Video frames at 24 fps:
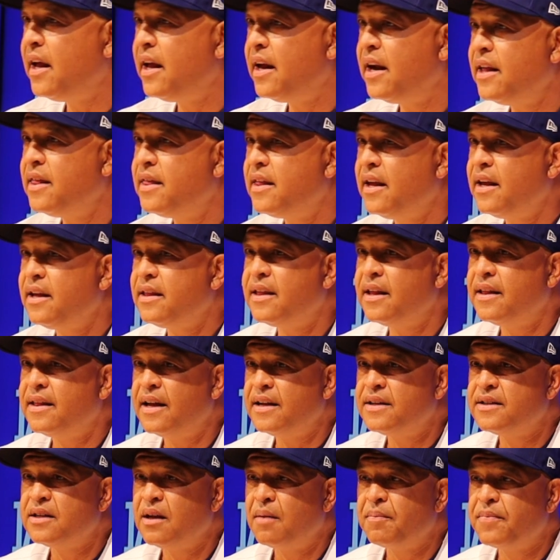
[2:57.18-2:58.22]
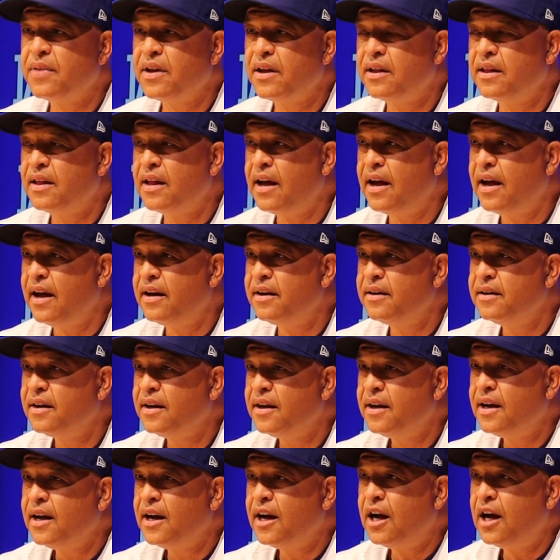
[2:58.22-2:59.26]
And I think that's something that,
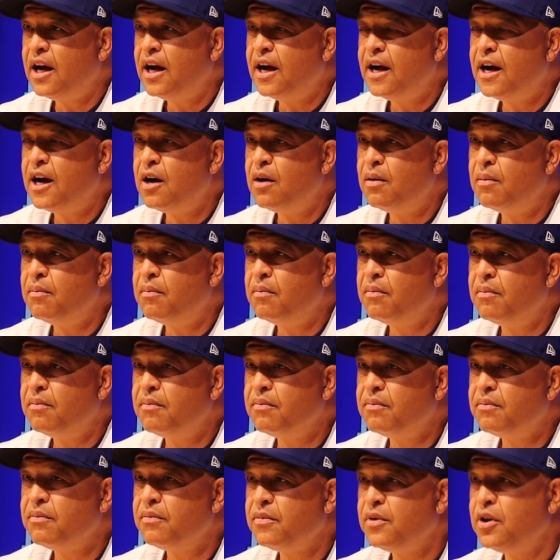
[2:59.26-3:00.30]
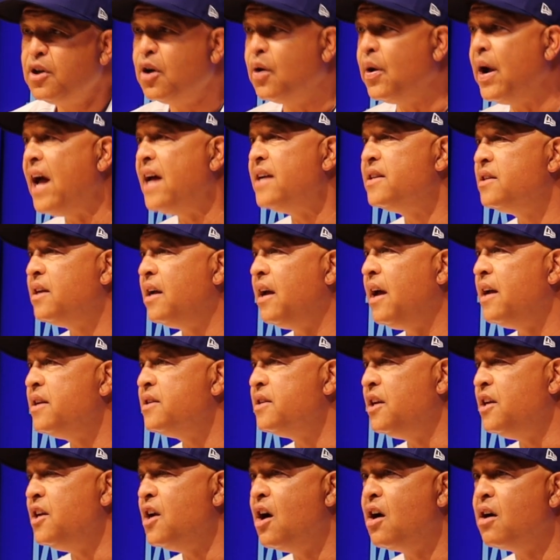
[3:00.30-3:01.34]

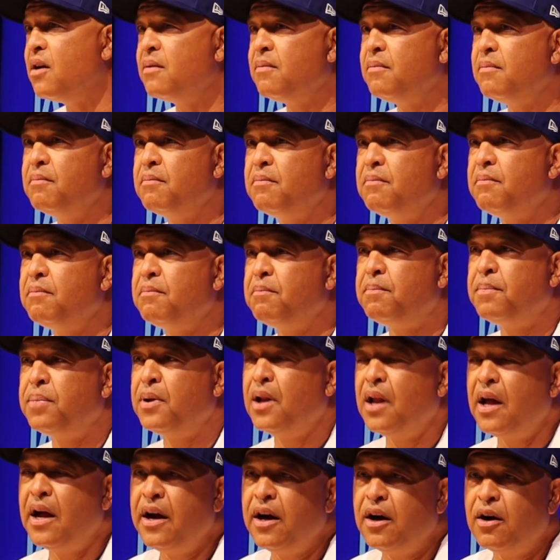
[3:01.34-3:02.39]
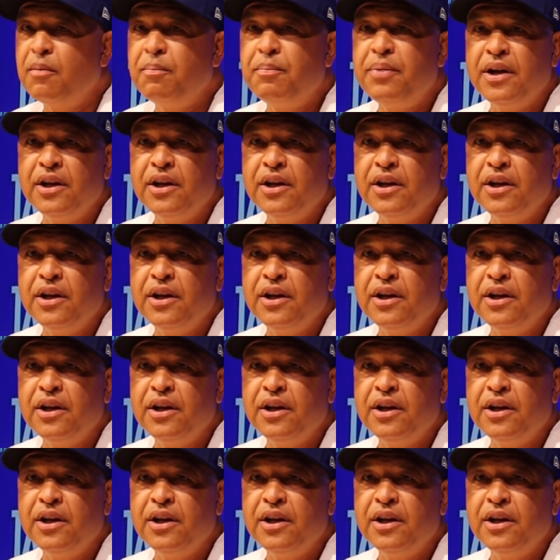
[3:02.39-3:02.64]
as a young player,